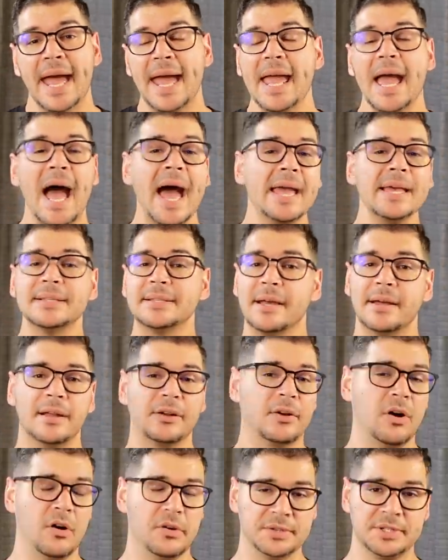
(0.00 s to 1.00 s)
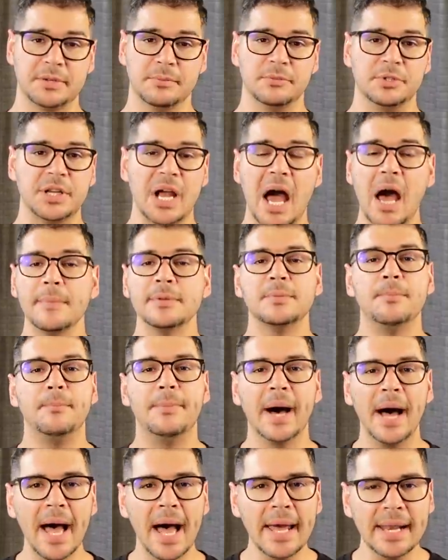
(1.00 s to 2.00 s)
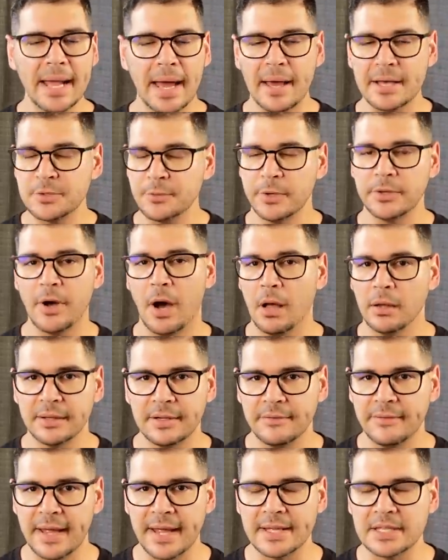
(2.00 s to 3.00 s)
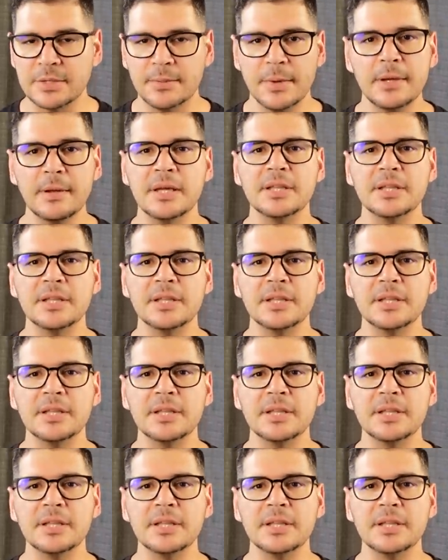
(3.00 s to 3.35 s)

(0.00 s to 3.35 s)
AI is going to cull some jobs, but as with all advancement,